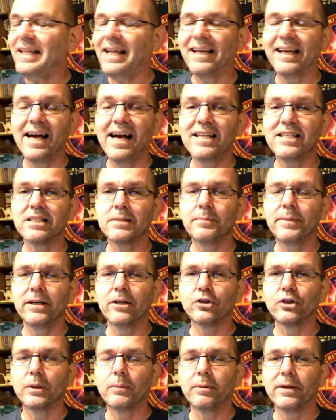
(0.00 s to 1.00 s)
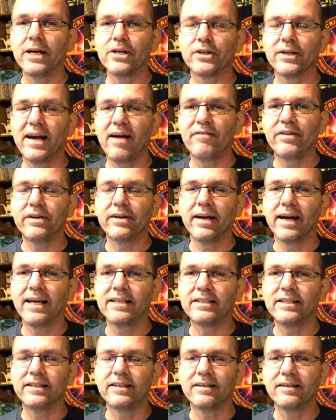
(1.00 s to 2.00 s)
Guys, it's been a true pleasure having you
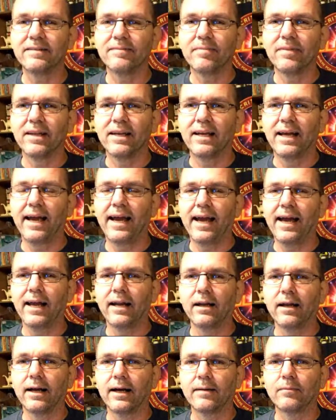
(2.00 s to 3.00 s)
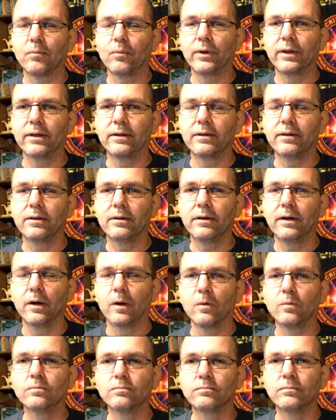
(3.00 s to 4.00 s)
guys here. And when
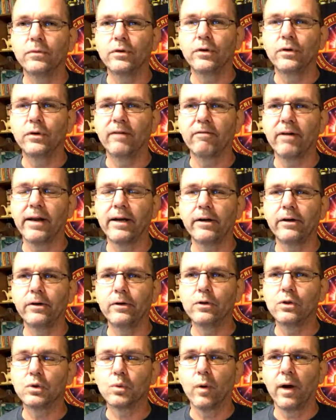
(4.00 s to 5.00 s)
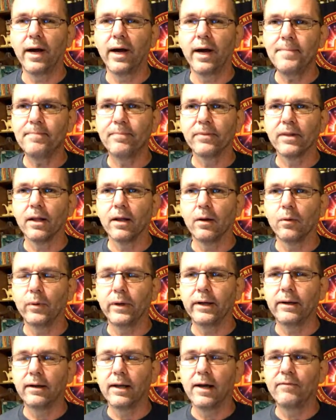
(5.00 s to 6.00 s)
you get ready to do Sway,
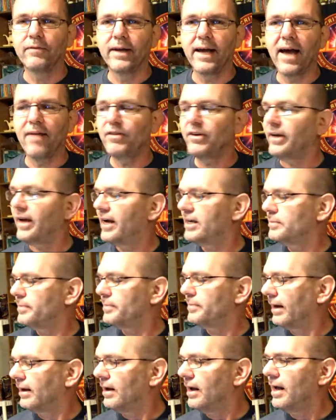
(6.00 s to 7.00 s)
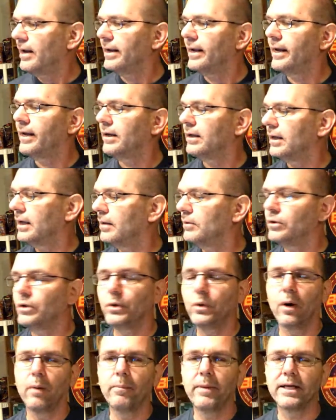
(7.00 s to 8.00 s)
we'd love to have you guys back on and do
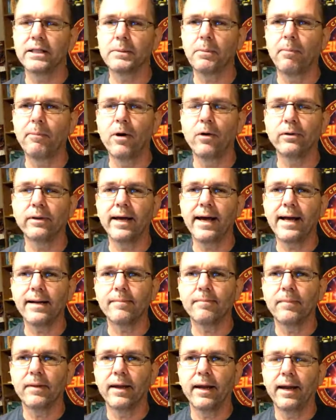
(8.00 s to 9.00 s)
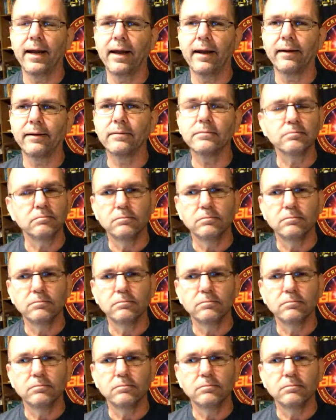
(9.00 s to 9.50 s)
our best to promote that. And